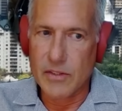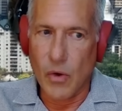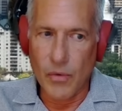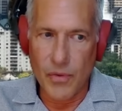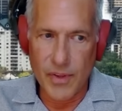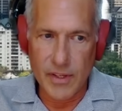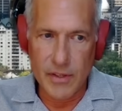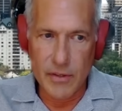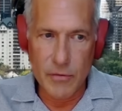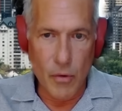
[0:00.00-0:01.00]
don't
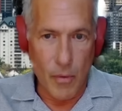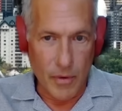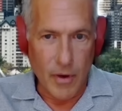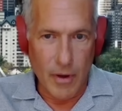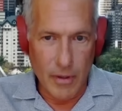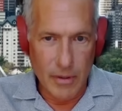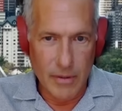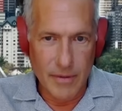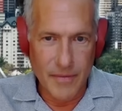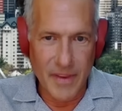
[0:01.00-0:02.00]
think you know it all,
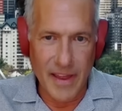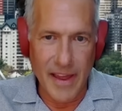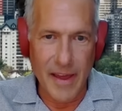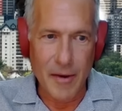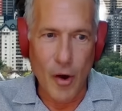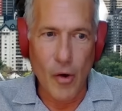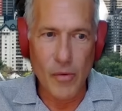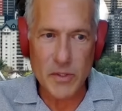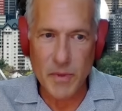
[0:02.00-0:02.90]
and always